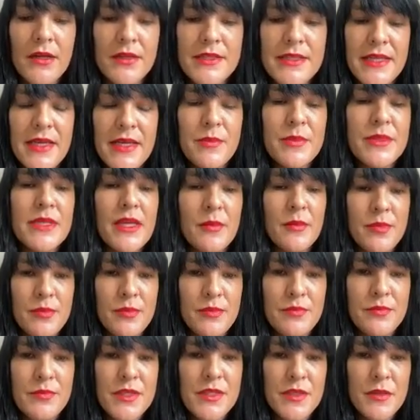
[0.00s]
deep
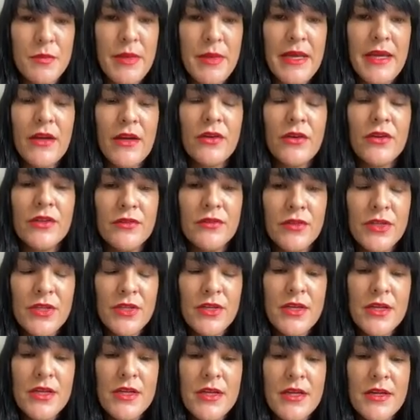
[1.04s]
despair and
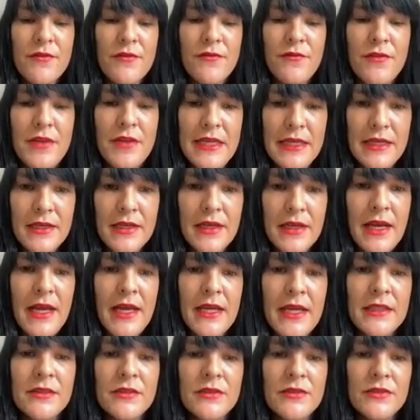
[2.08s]
fear
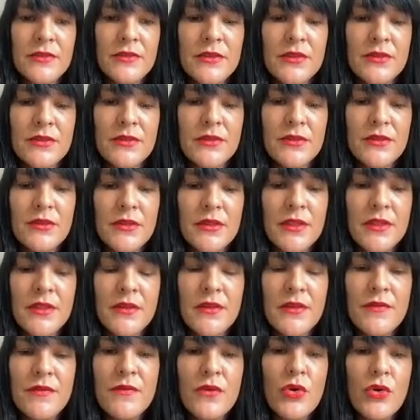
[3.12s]
and
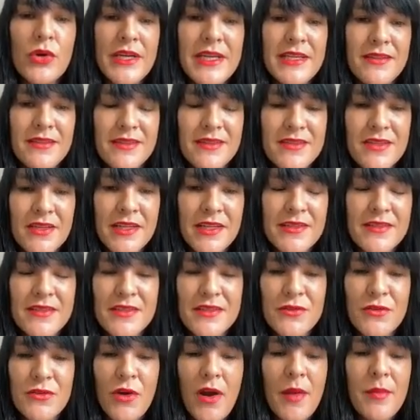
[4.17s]
the void, as I
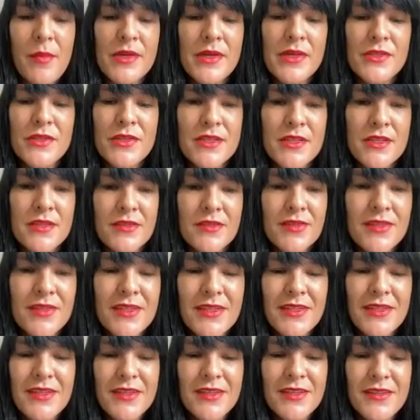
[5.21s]
describe it, just a
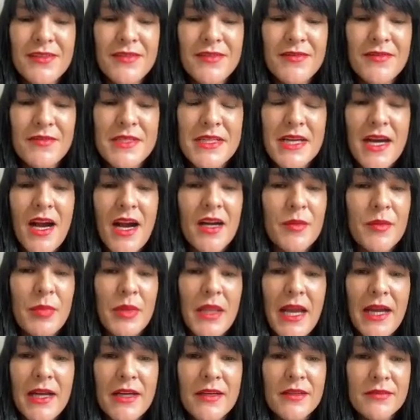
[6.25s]
dark
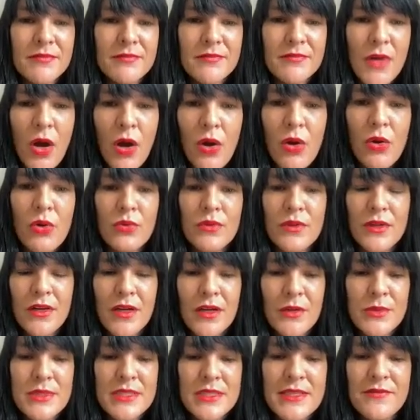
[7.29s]
black hole that
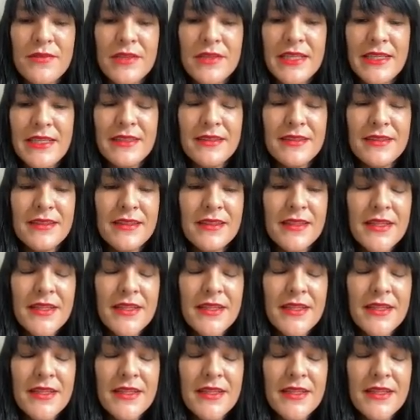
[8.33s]
I was living in.